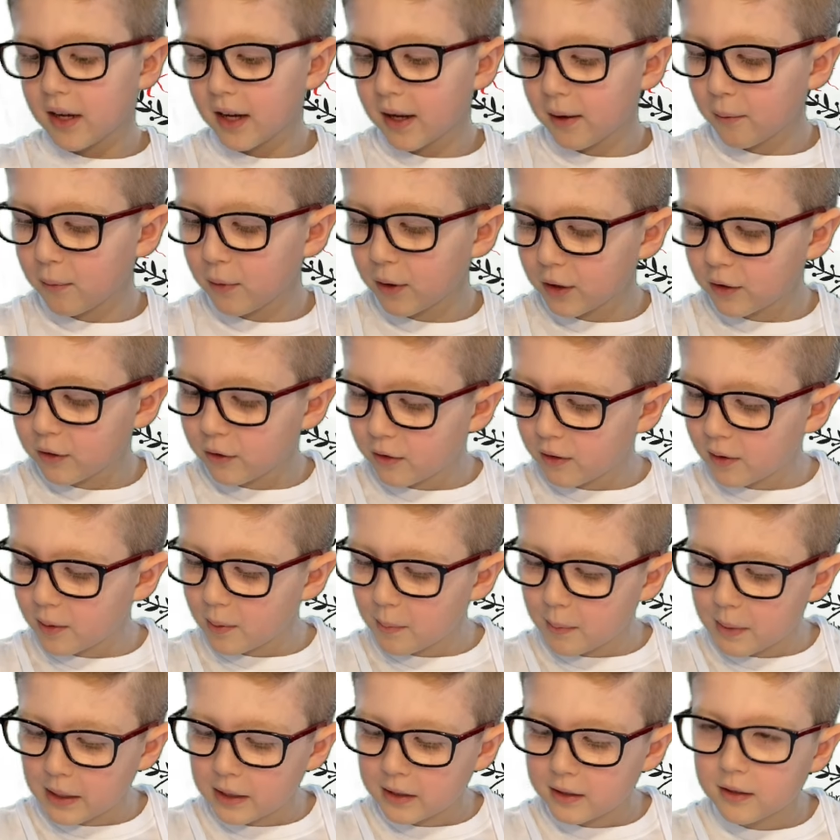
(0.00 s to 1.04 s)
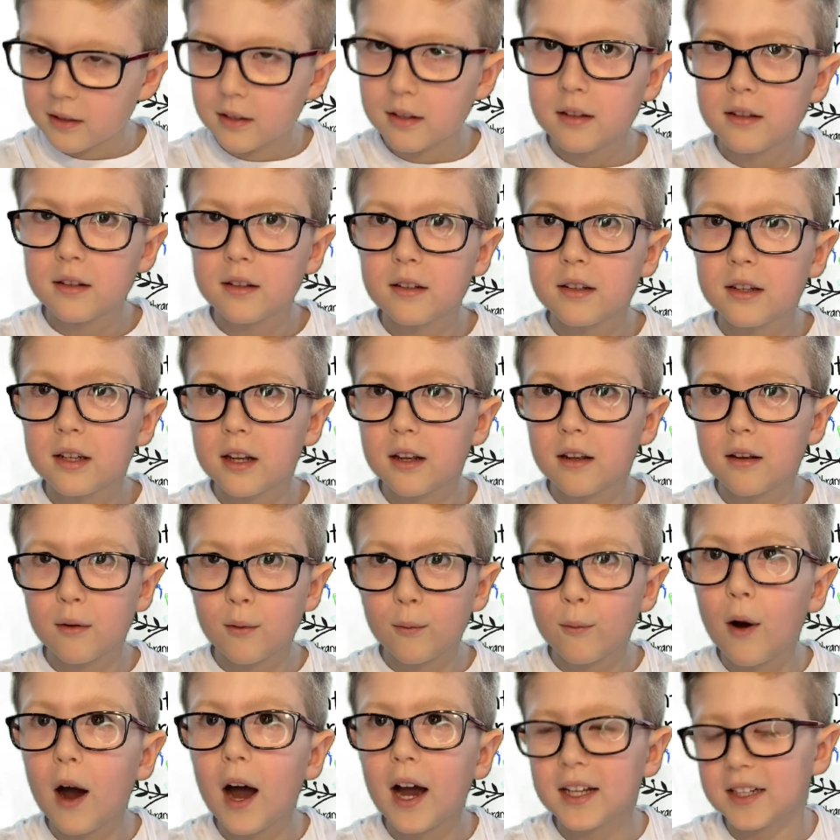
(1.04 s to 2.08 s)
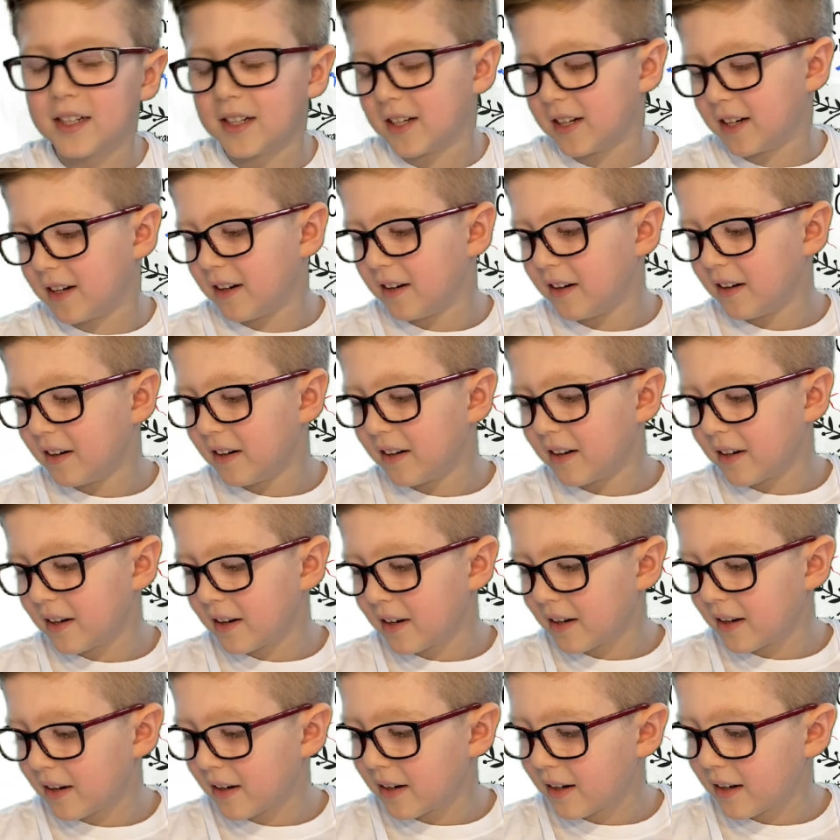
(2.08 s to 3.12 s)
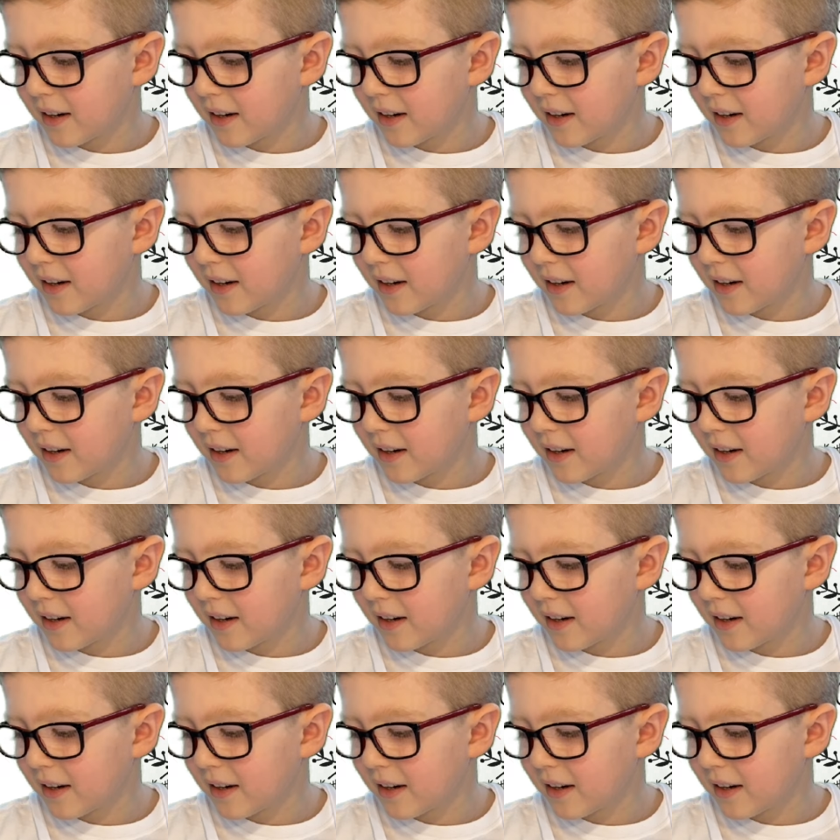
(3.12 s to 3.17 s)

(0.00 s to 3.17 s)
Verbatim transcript: And we're going to make this the water. Mm-hmm.